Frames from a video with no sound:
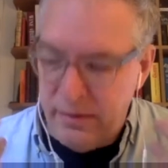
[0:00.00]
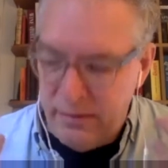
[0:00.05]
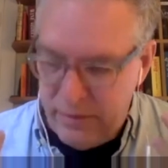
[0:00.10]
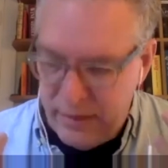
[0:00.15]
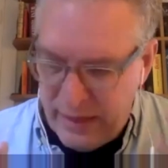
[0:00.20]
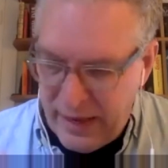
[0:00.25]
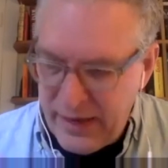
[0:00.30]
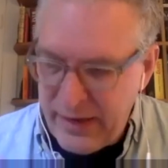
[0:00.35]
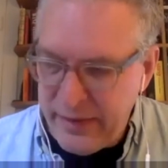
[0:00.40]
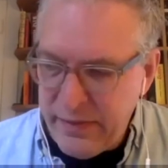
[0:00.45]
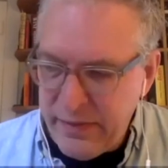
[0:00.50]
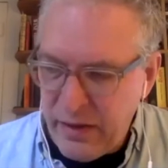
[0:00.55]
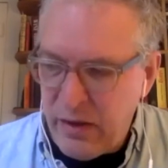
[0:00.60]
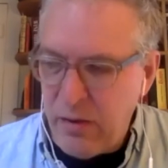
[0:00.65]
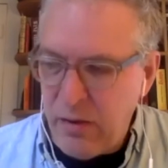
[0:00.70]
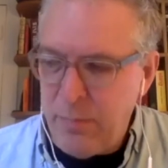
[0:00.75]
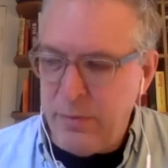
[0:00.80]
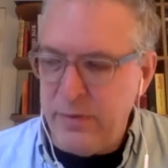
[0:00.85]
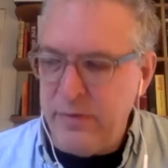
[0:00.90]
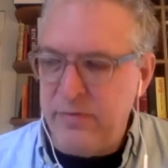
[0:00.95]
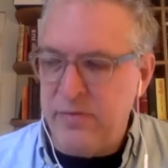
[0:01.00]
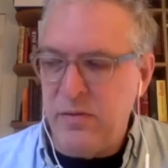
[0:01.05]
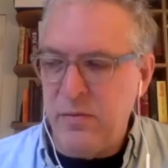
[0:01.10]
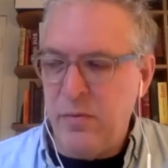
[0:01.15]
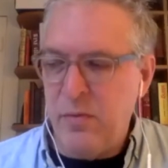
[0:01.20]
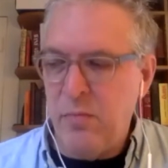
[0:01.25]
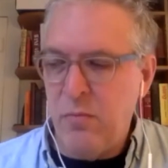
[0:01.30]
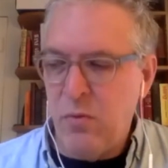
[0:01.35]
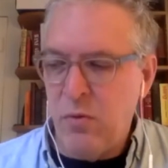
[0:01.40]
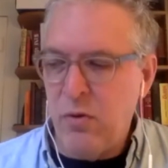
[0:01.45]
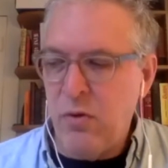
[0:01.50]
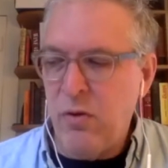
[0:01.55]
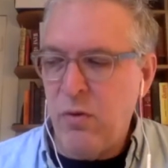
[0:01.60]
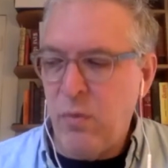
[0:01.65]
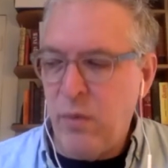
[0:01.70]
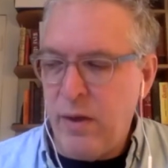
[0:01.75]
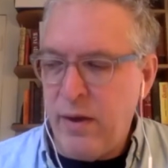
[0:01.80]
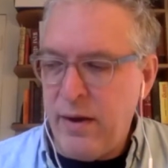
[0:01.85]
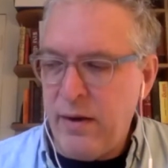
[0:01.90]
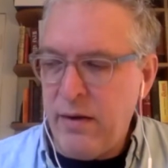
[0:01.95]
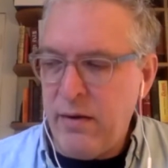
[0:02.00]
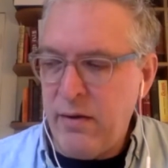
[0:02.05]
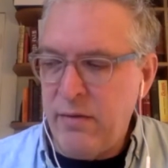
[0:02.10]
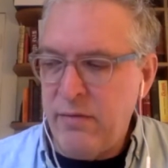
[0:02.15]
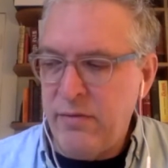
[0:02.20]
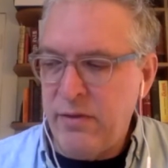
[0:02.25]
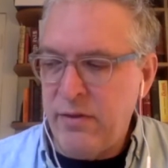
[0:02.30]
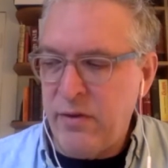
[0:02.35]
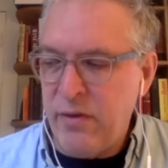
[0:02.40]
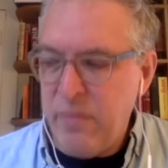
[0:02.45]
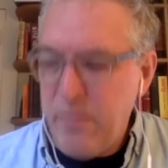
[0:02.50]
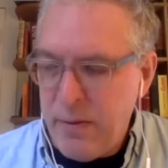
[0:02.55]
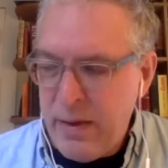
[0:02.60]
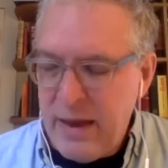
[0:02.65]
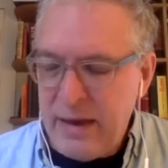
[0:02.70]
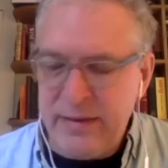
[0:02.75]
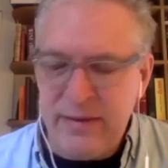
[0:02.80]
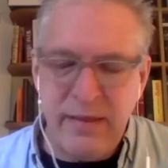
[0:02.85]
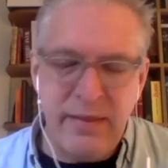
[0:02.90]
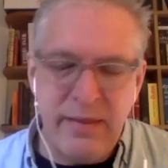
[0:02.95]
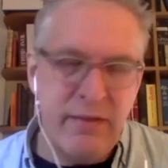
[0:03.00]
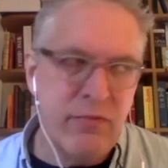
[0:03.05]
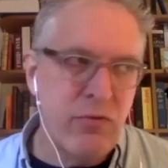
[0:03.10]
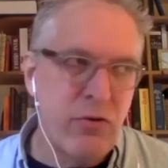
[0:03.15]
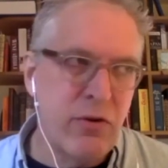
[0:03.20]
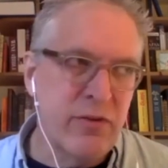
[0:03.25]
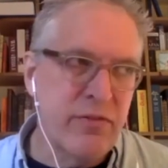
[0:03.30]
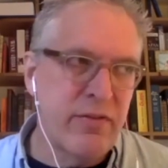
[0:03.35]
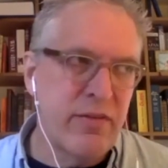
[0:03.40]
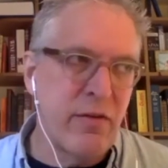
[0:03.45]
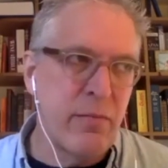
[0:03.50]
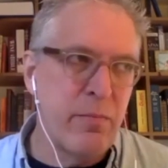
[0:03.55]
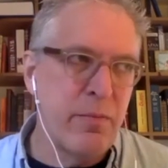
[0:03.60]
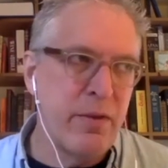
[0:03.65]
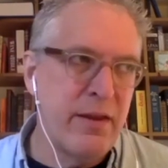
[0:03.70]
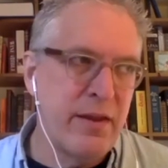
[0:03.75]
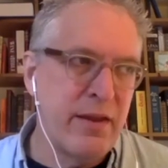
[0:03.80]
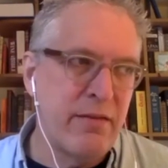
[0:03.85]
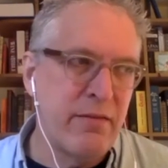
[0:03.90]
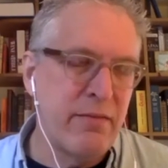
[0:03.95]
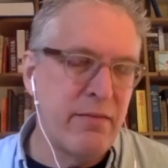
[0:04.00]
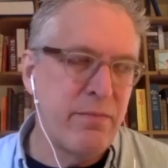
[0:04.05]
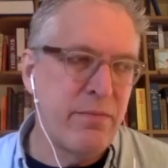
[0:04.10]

getting the companies to be more aware of their impact, and of course they're being